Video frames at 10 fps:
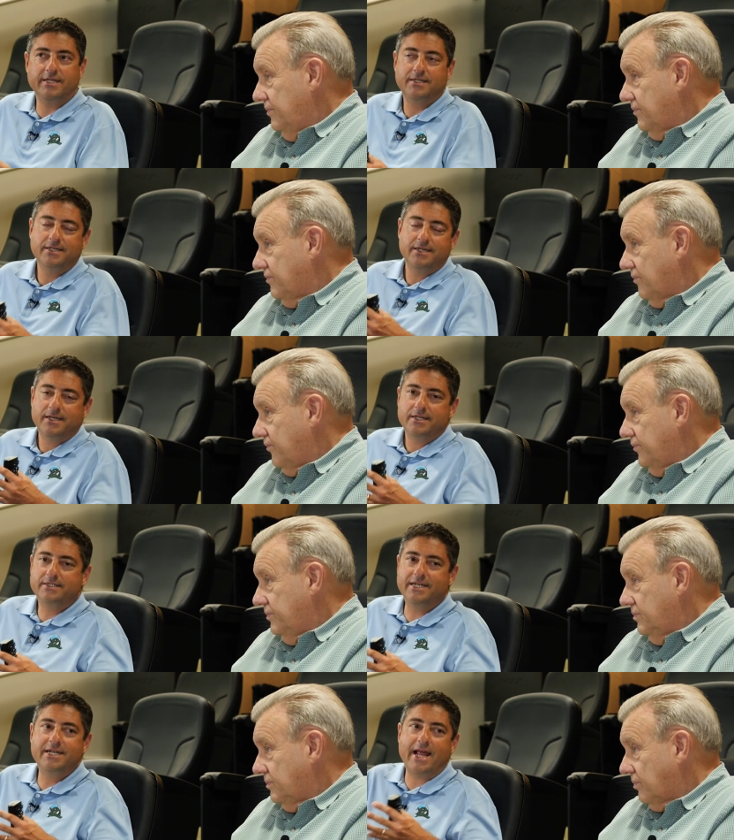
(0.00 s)
Speaker 1: that
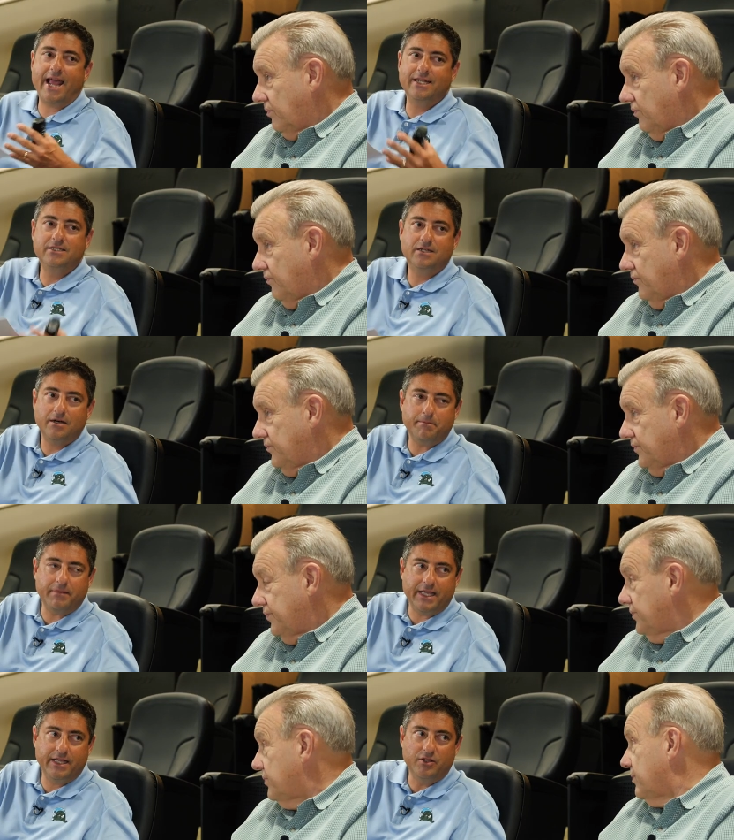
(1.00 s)
didn't end
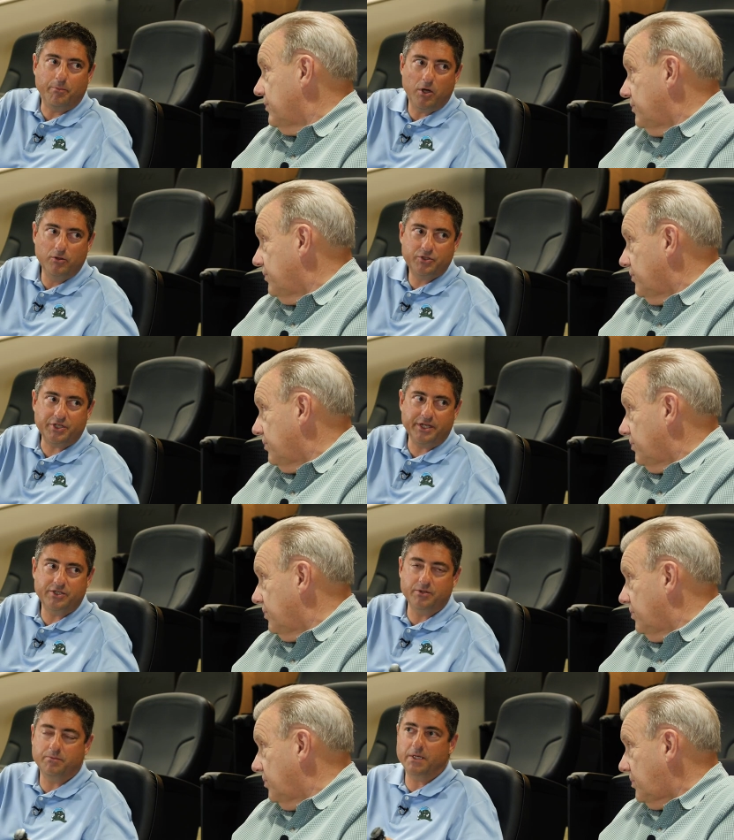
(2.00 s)
up in the
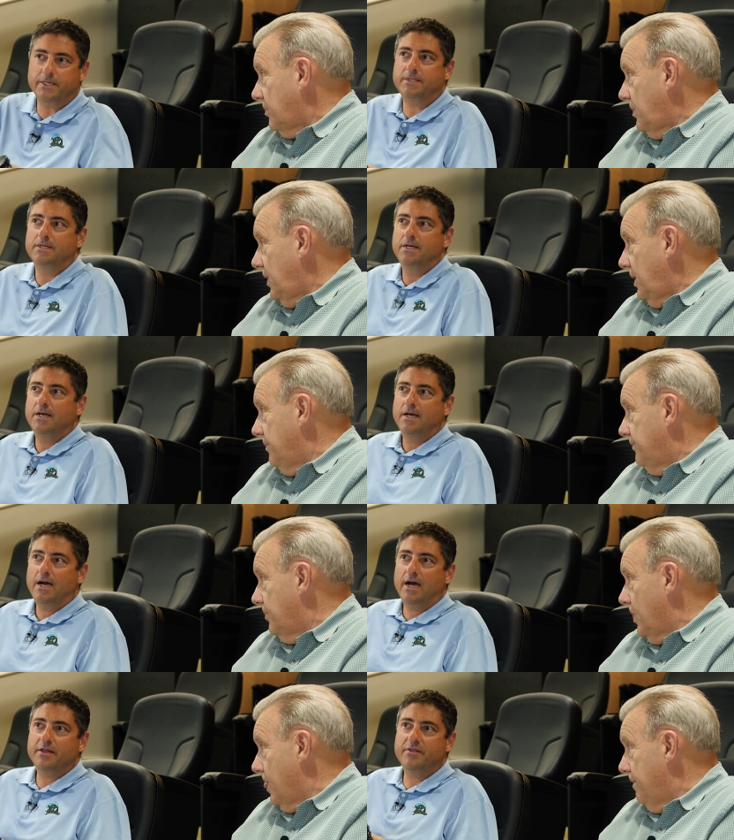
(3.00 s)
postseason, but
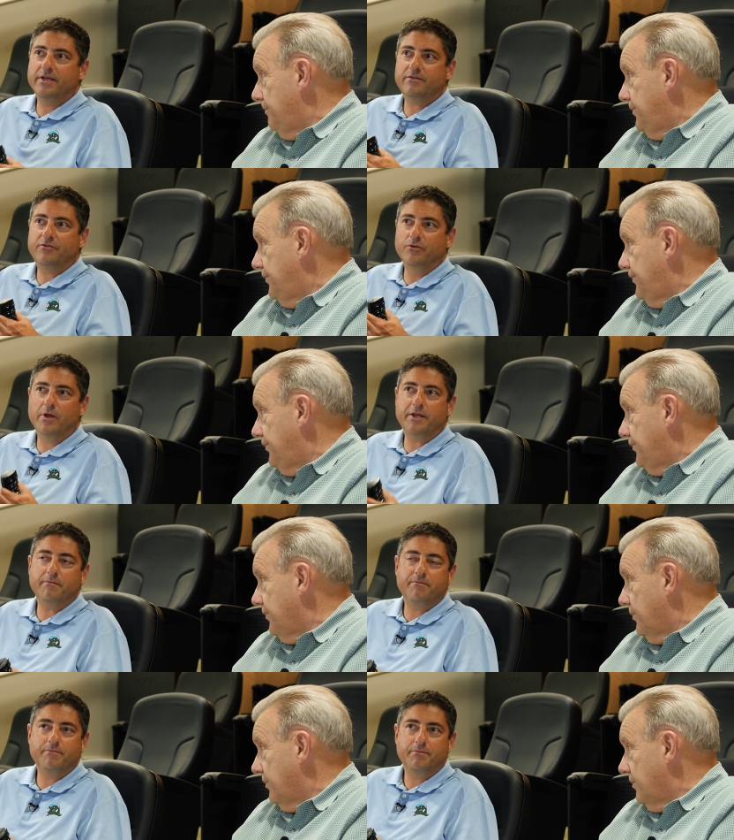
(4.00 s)
I think
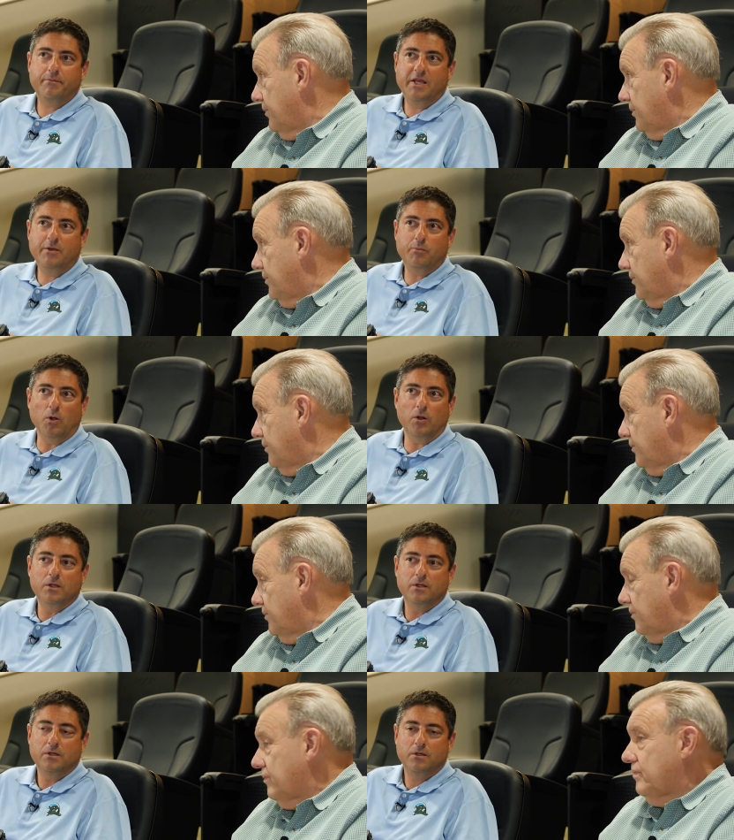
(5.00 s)
Tulane
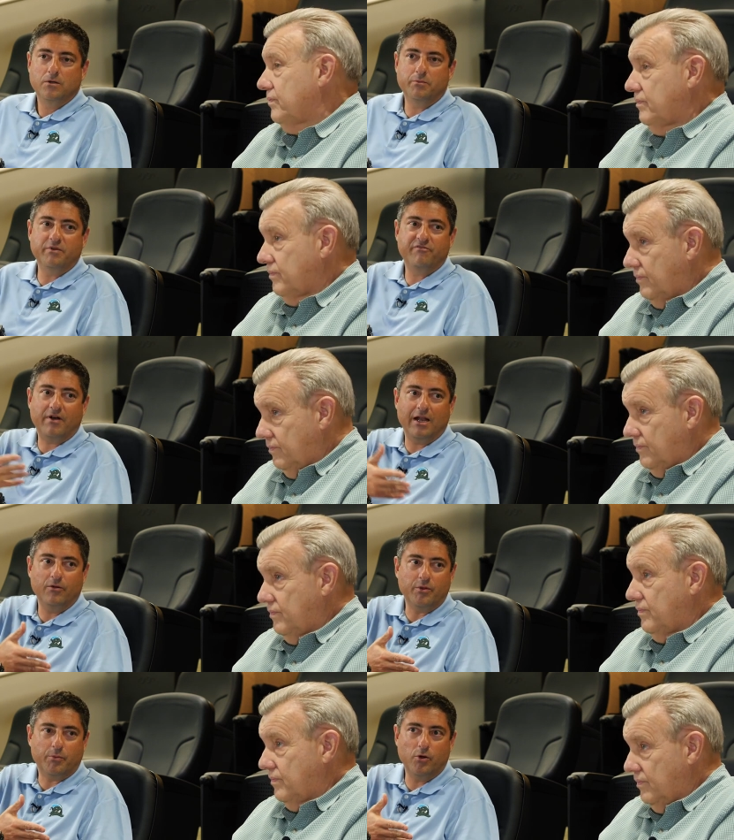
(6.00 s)
people who've been
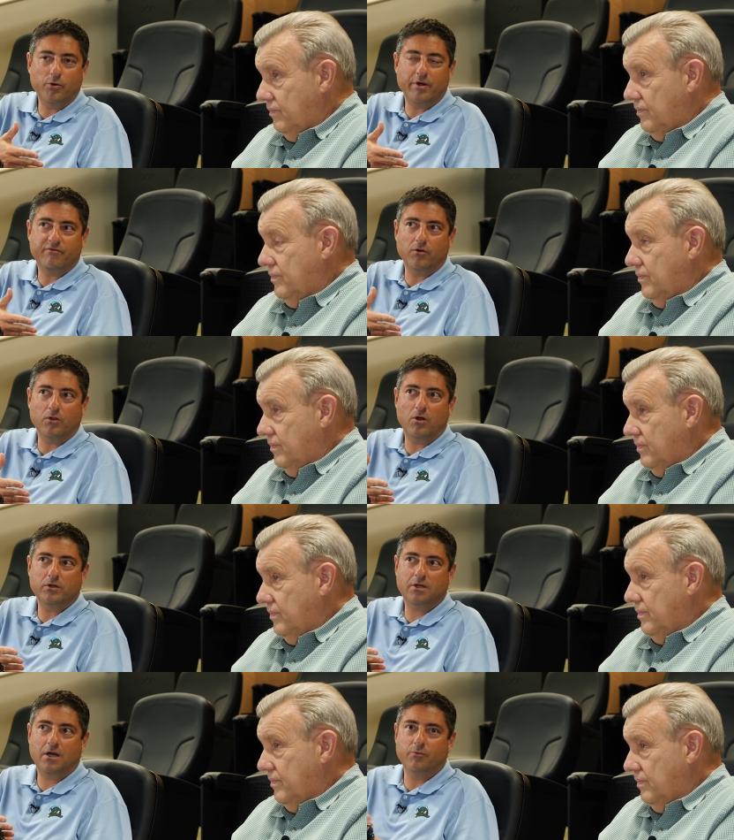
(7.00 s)
following the program for a
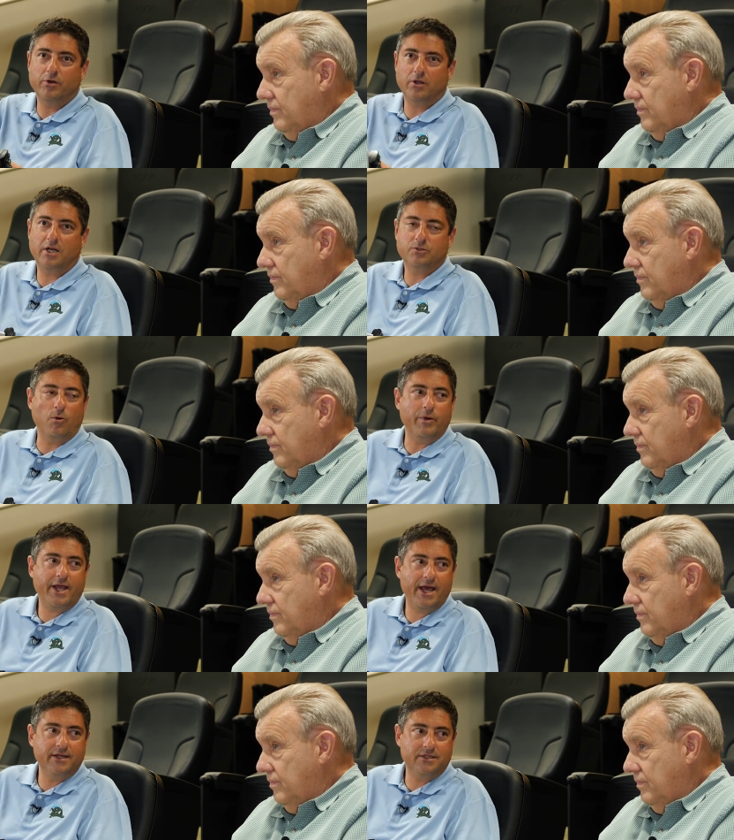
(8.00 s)
long time realized what we
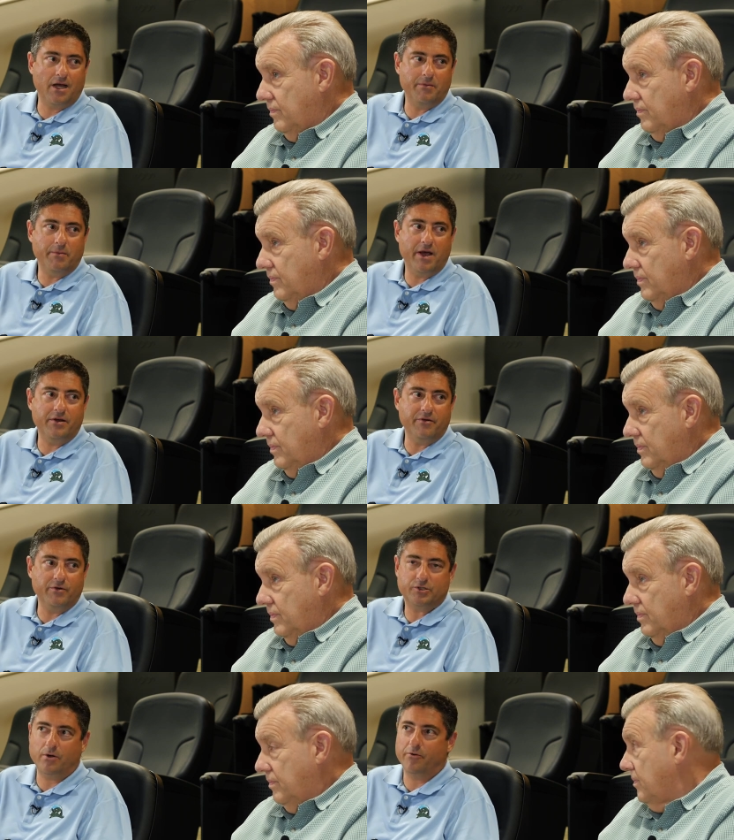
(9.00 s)
had in Tommy Bowden and
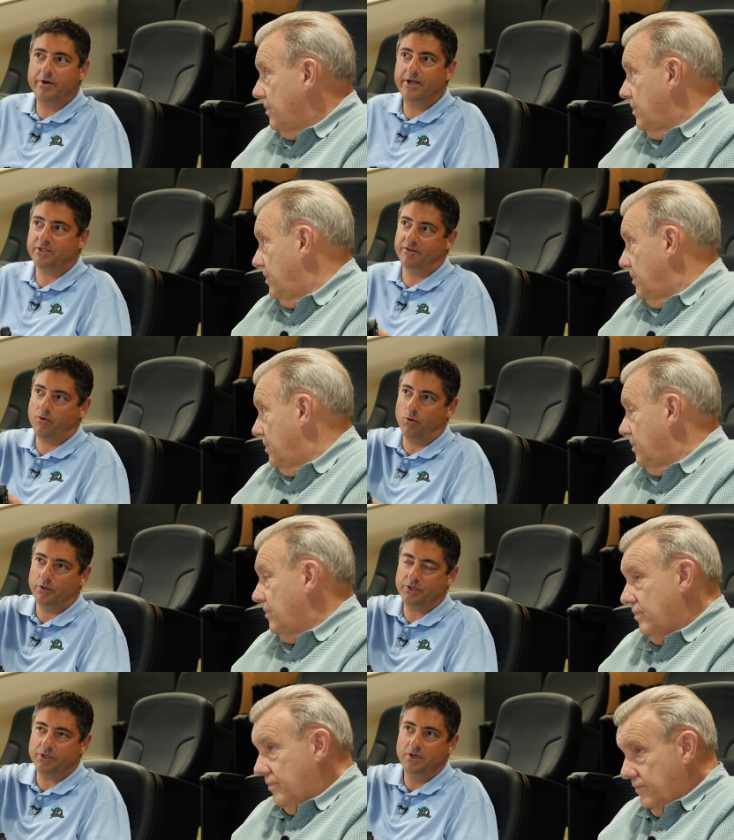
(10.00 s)
Rich Rodriguez, and of
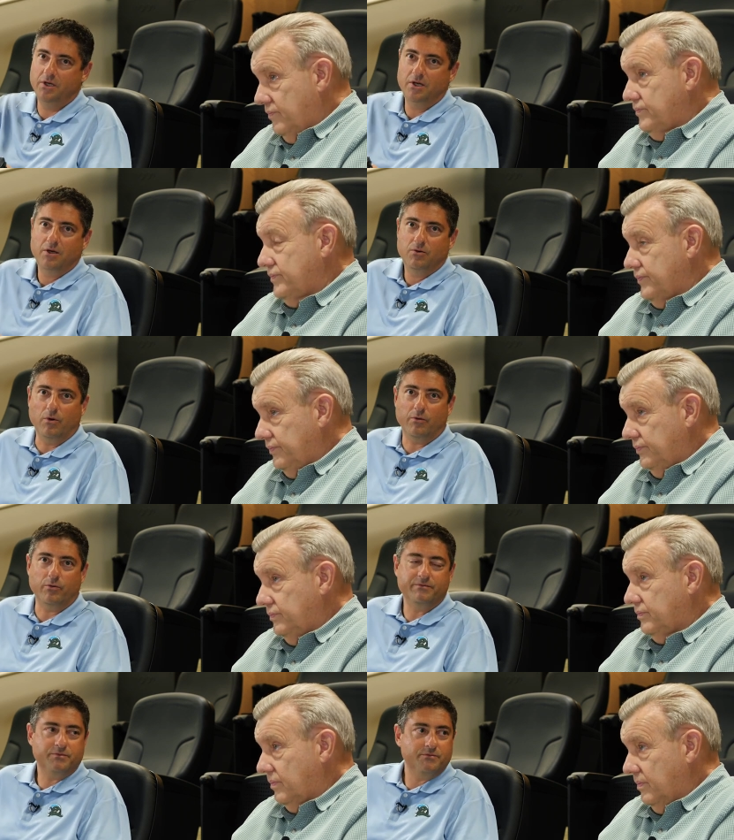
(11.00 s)
course what
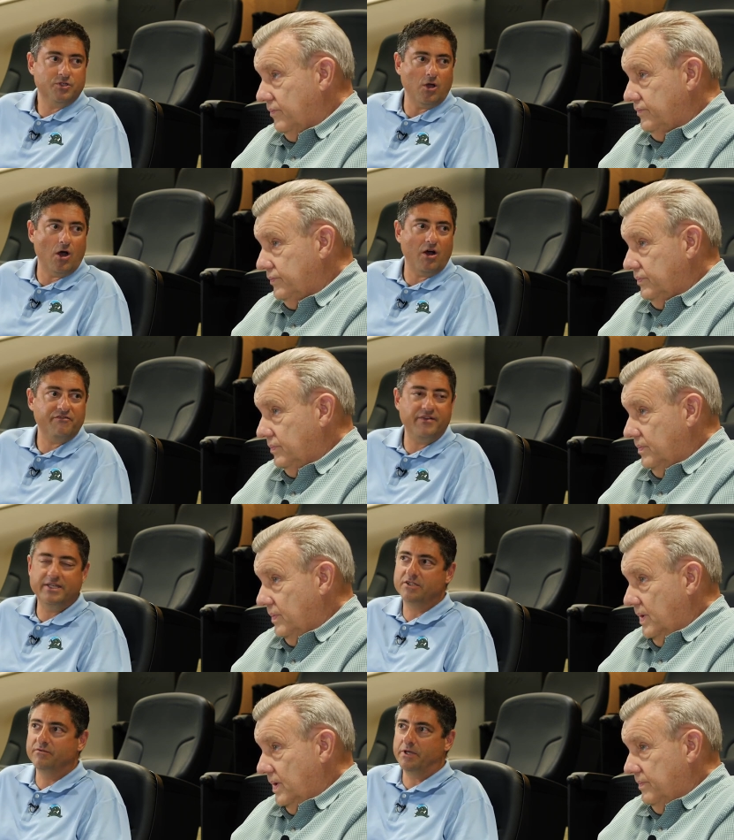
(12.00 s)
we saw
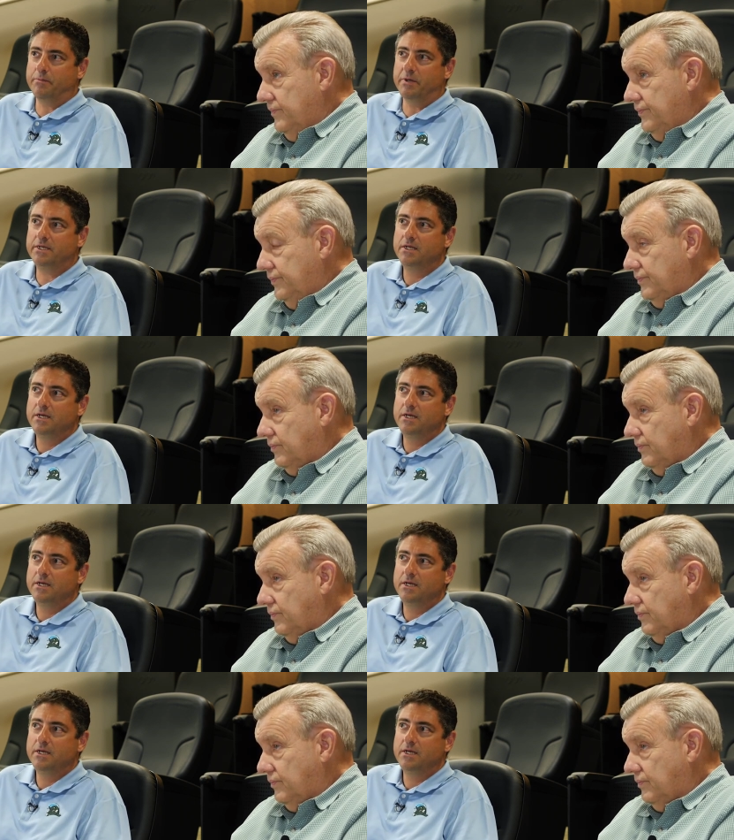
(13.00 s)
offensively. But